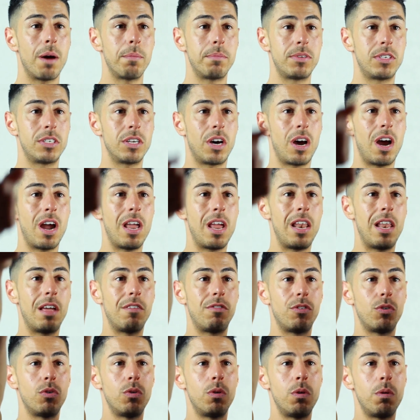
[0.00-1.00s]
up to eye
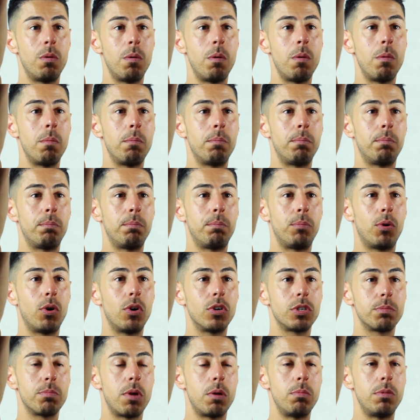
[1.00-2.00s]
level,
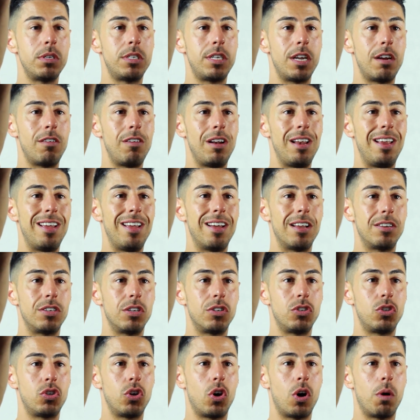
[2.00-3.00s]
pause momentarily at
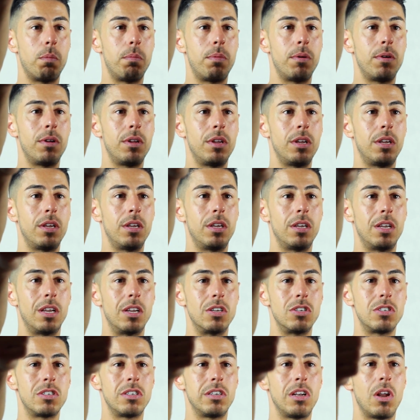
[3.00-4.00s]
the top
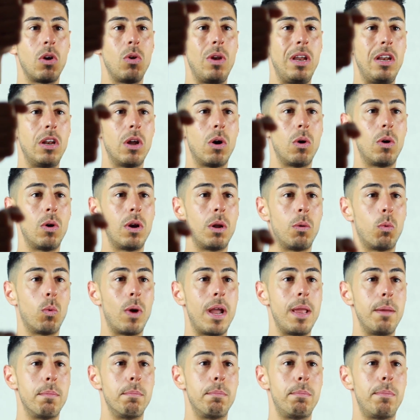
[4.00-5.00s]
and slowly lower the
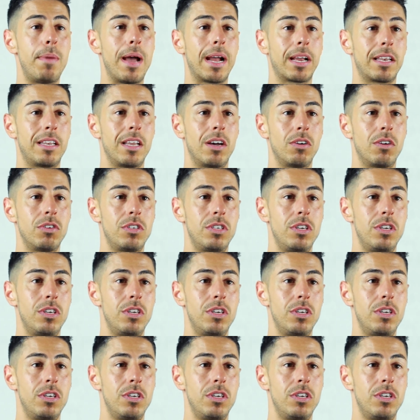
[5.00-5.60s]
weight back down